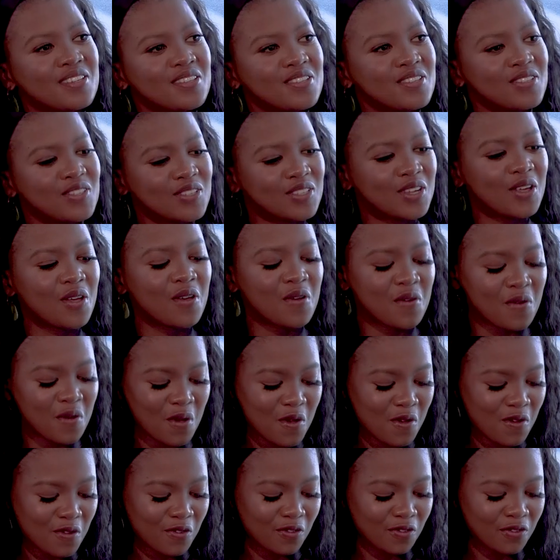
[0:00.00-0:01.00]
So
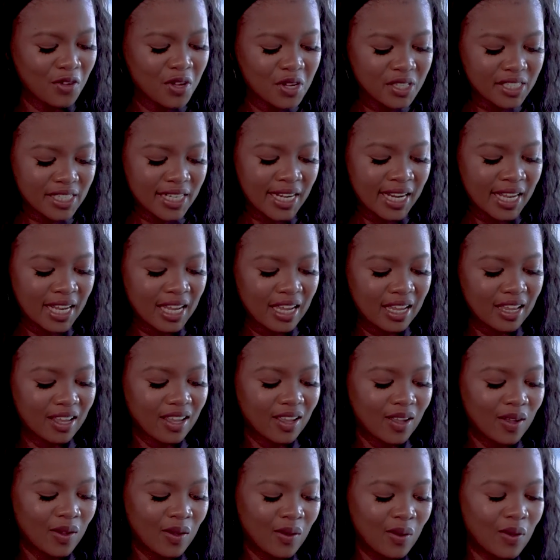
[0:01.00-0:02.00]
firstly,
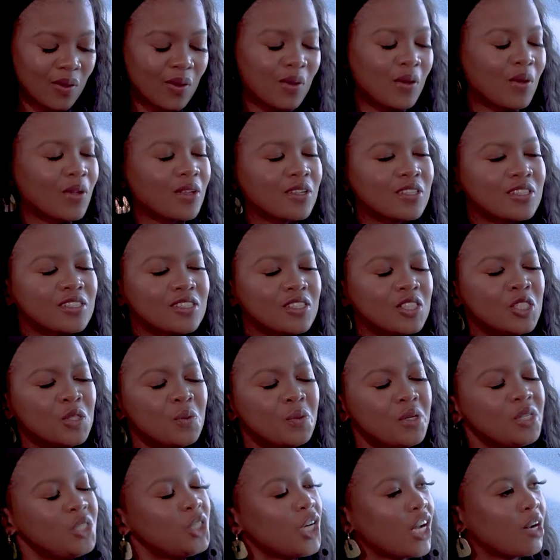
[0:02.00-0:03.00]

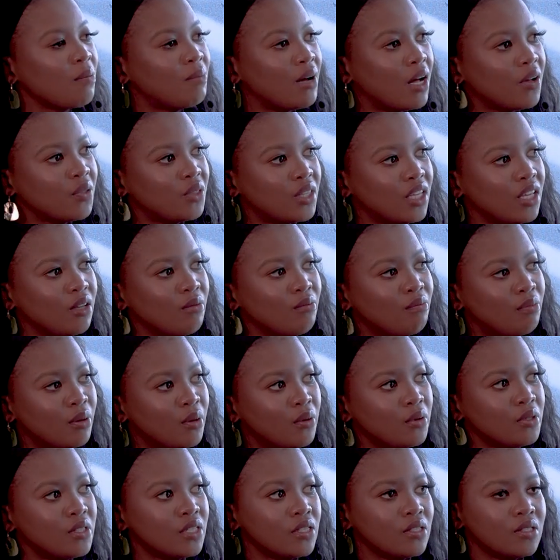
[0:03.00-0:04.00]
just want to chat about the
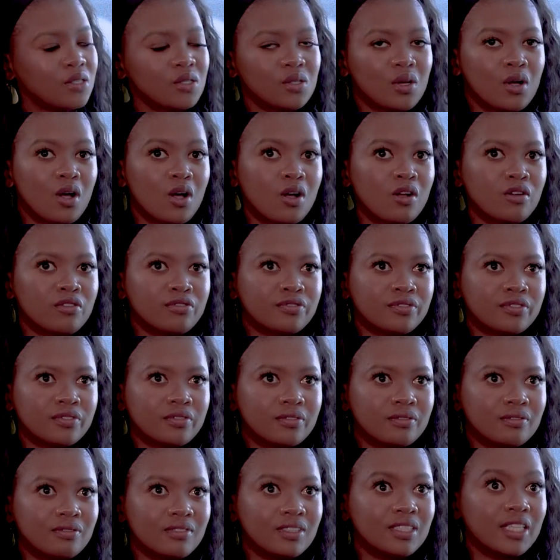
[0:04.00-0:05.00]
importance
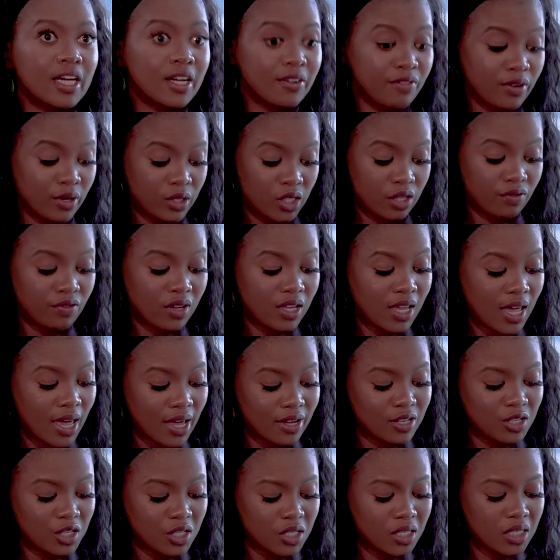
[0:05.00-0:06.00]
of
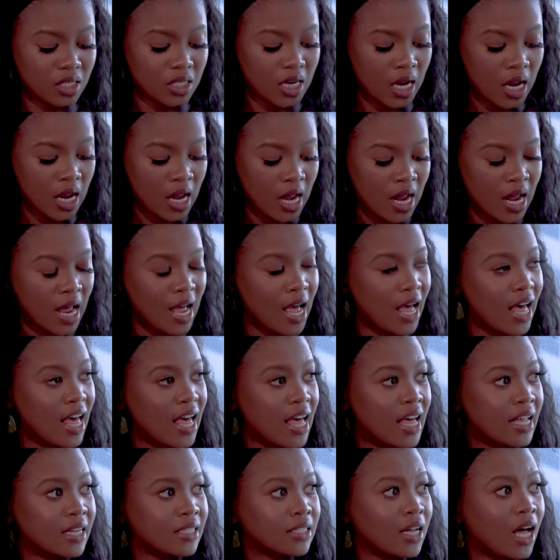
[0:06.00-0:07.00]
diversification
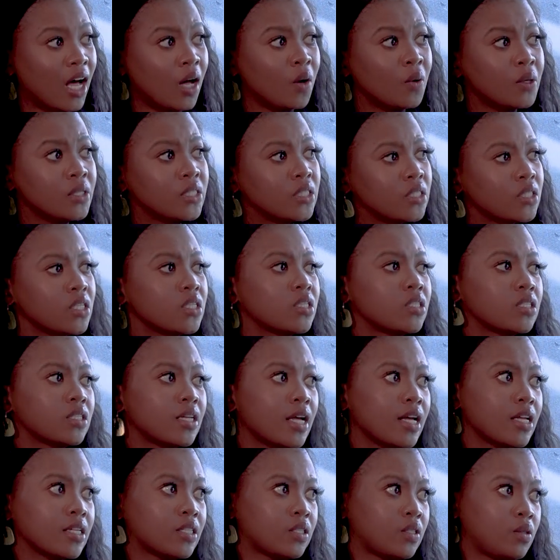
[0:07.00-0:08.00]
and how it's
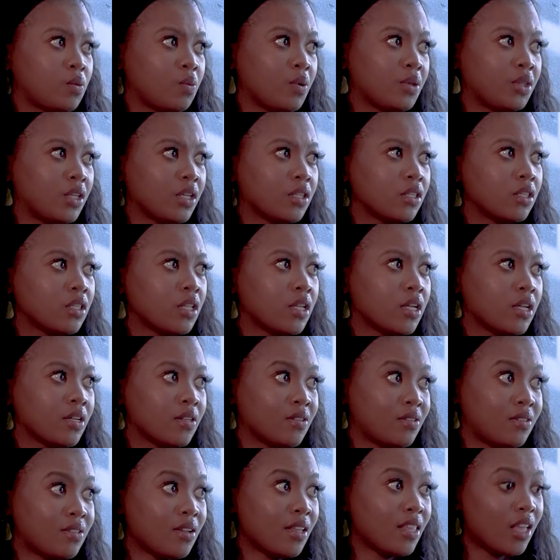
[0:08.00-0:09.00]
discussed within
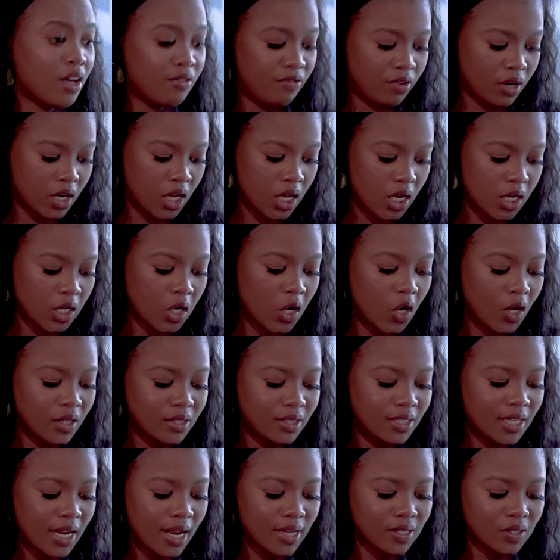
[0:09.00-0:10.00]
the South African
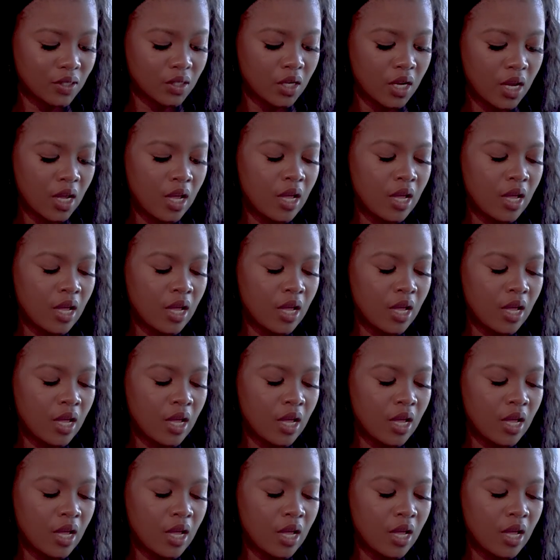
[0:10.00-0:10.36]
context.